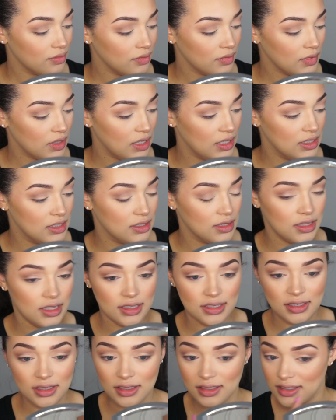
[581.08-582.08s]
Because
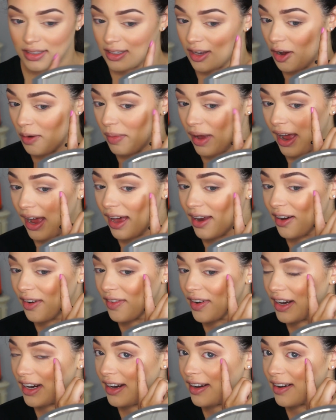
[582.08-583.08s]
this looks so bad
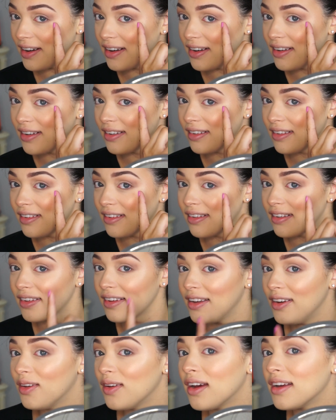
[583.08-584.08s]
over here.
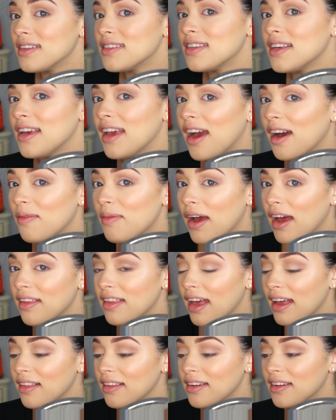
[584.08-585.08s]
You guys see how bad
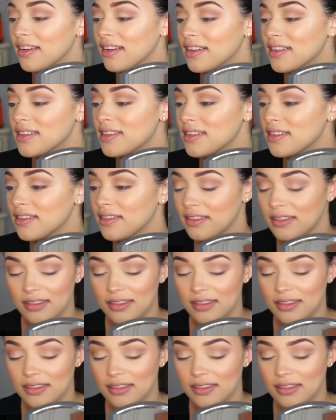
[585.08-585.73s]
that looks?